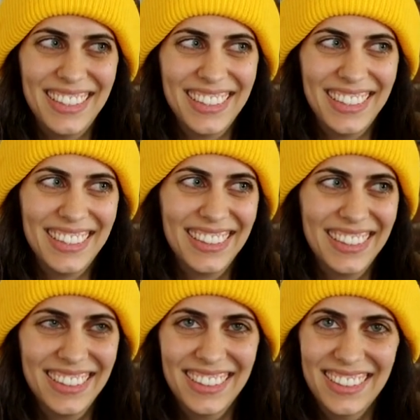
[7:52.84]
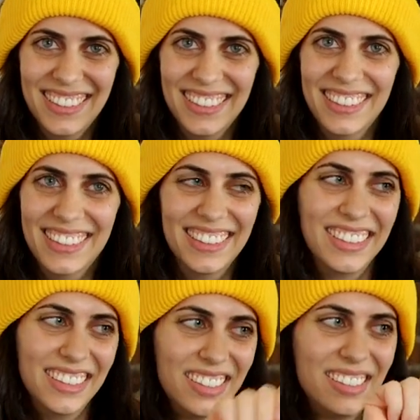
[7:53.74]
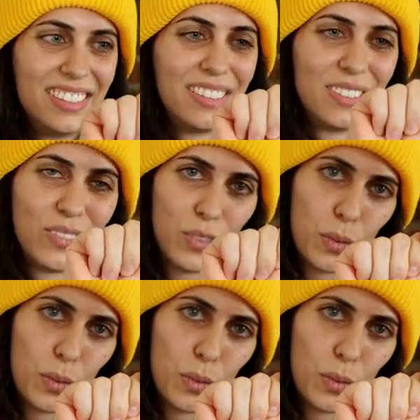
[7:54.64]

The person shown says nothing.